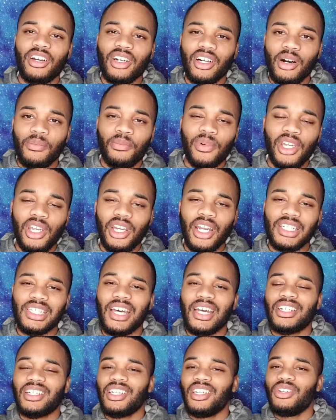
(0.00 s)
company that's
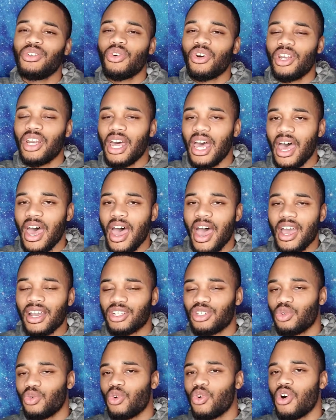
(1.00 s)
actually doing the
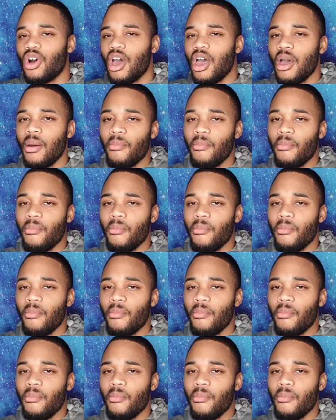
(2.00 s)
actual